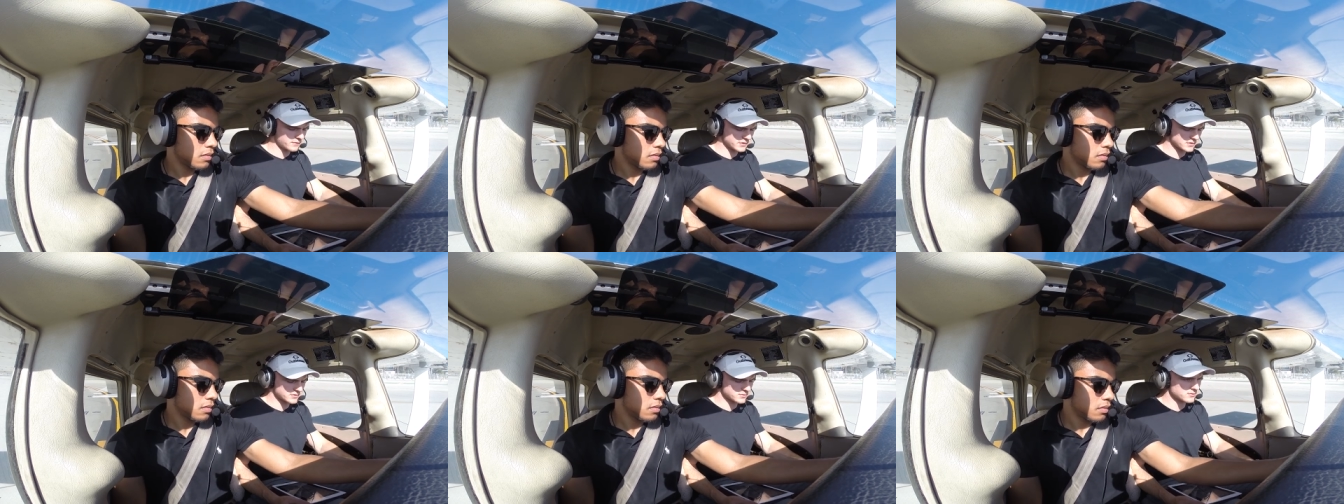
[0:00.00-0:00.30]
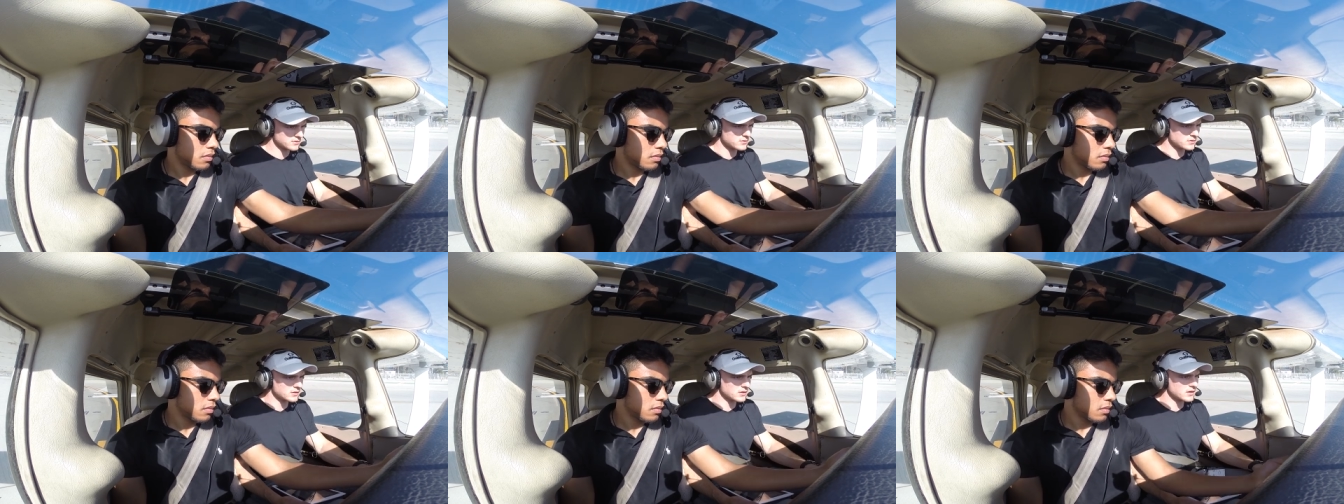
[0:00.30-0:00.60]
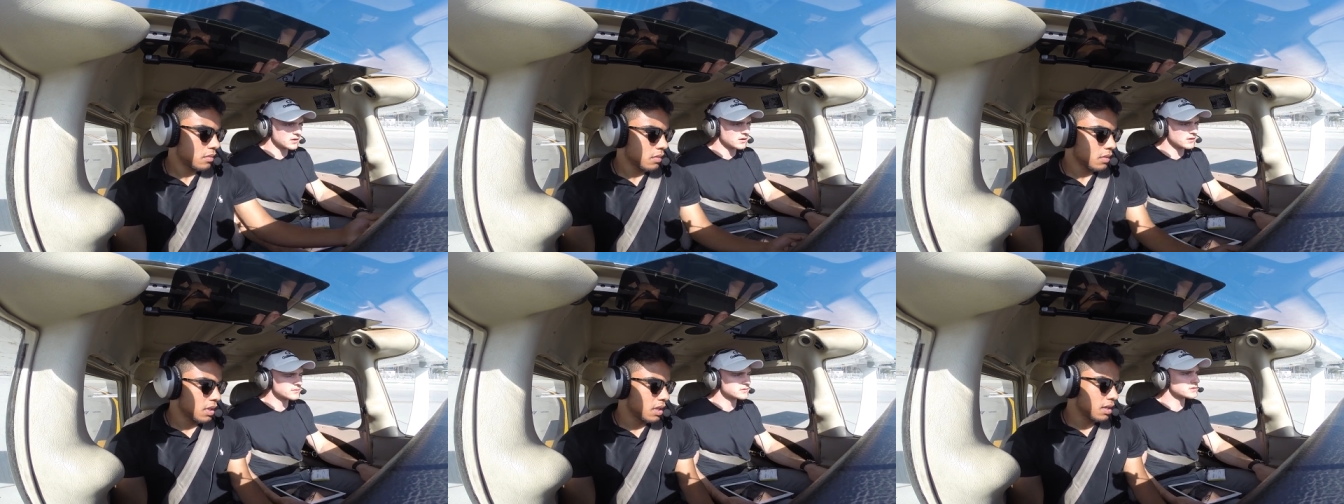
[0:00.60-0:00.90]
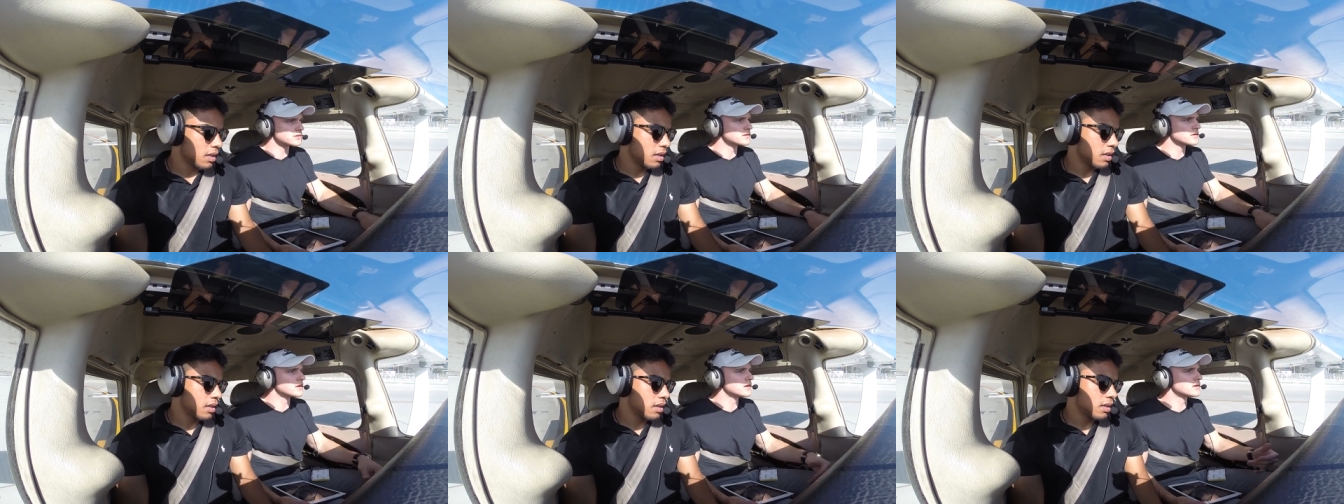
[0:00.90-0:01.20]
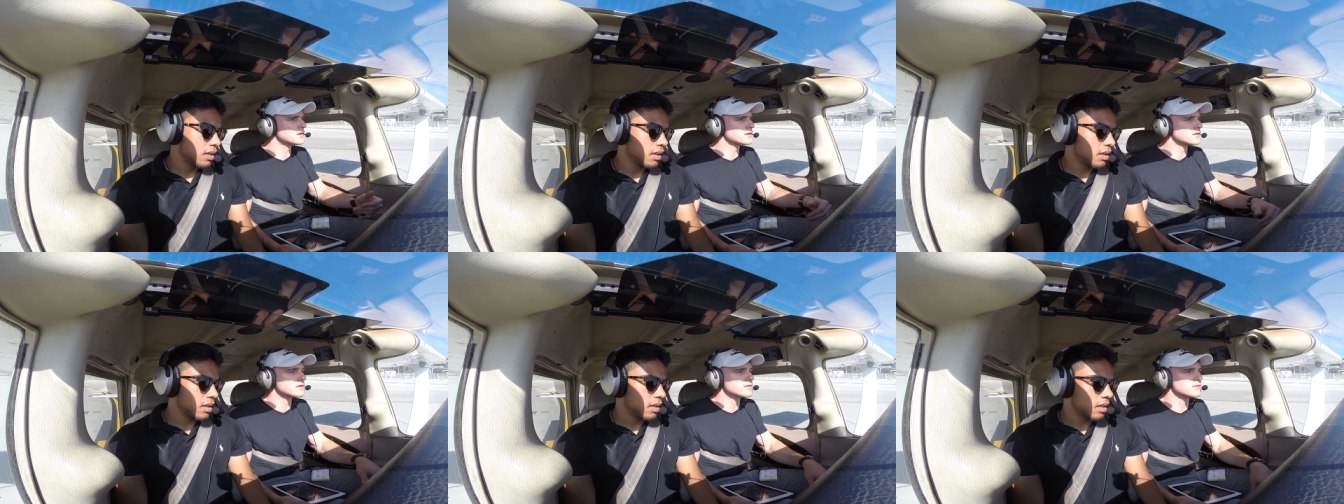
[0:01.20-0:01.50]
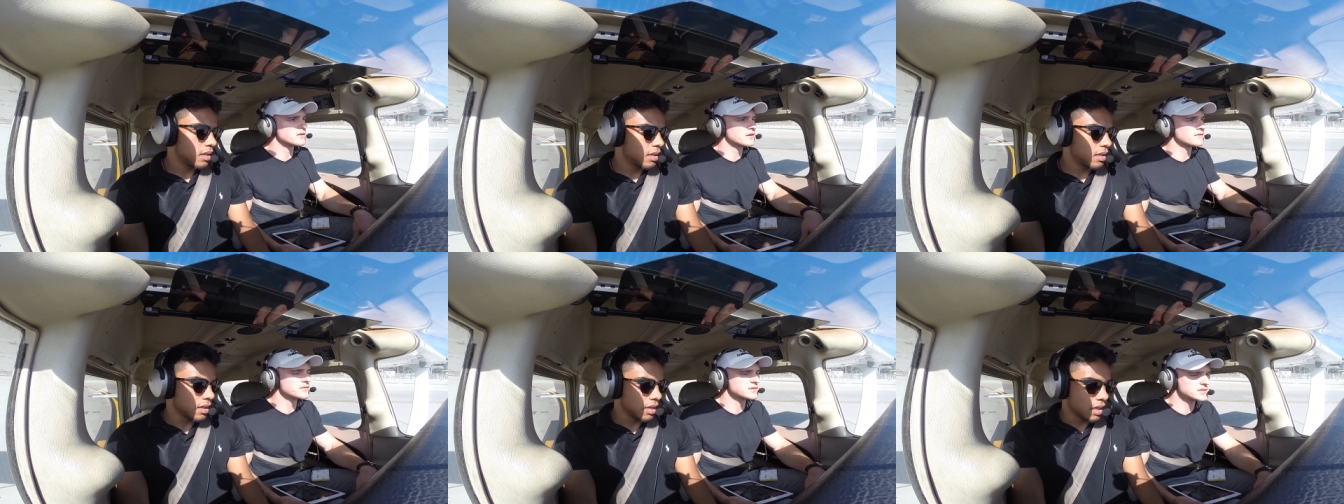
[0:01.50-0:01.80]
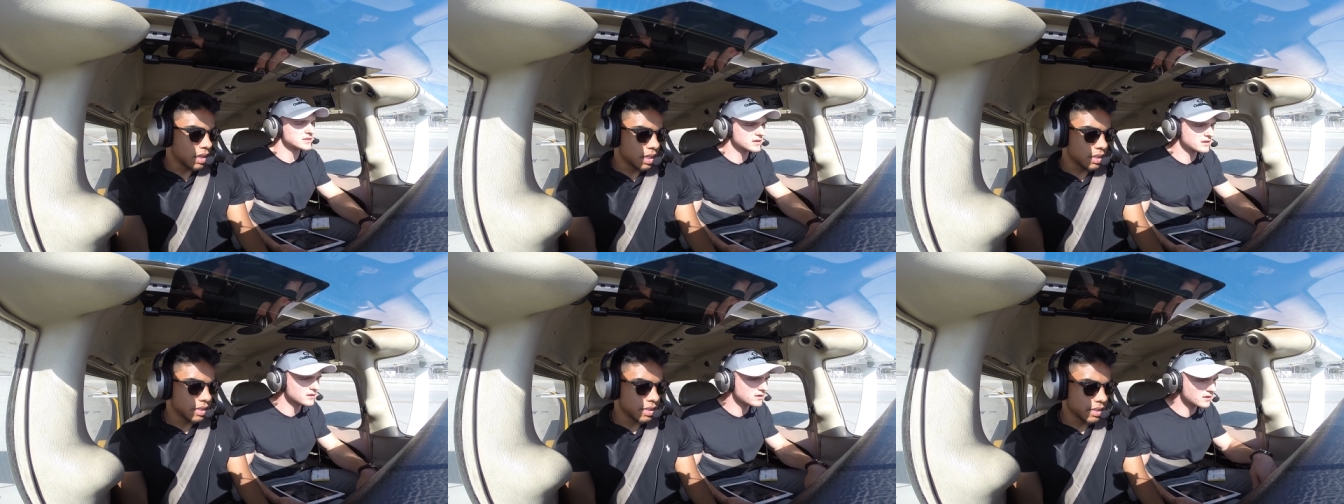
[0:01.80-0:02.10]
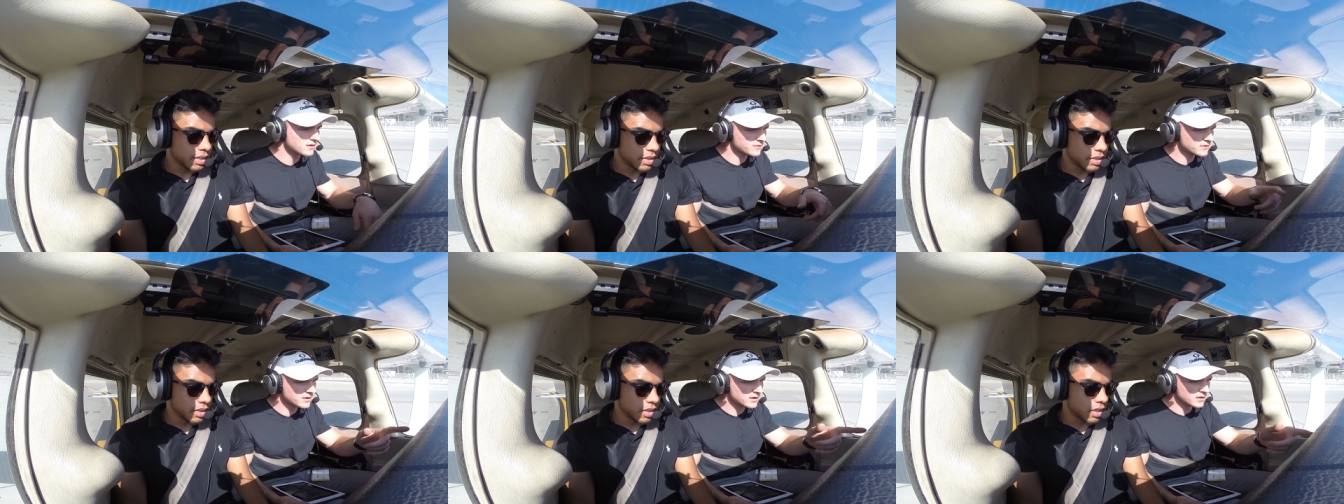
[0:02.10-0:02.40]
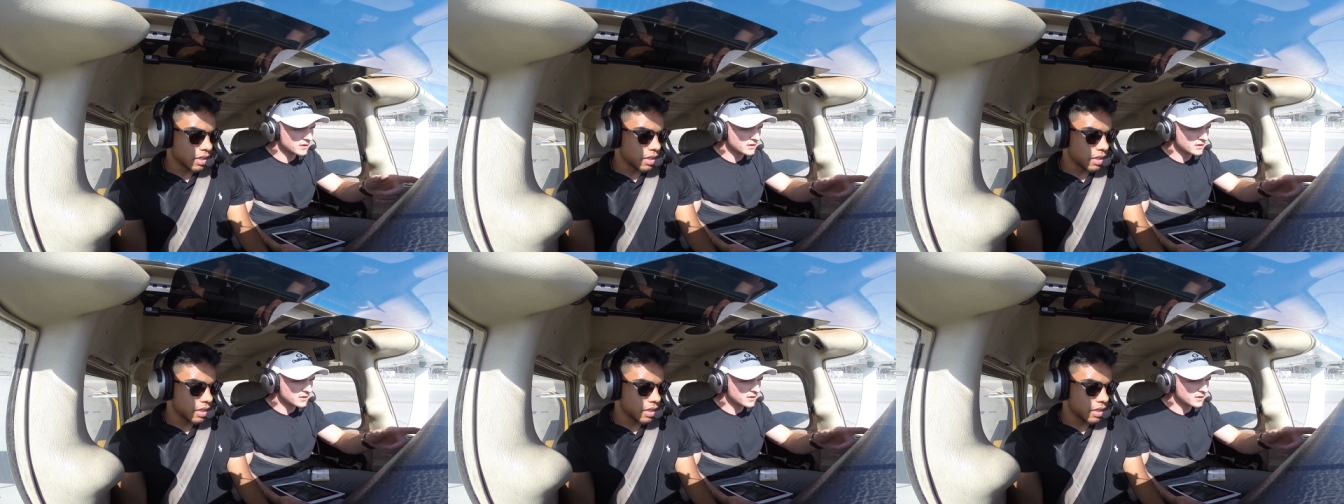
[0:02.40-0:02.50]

which will uh, turn on, ready for takeoff. Are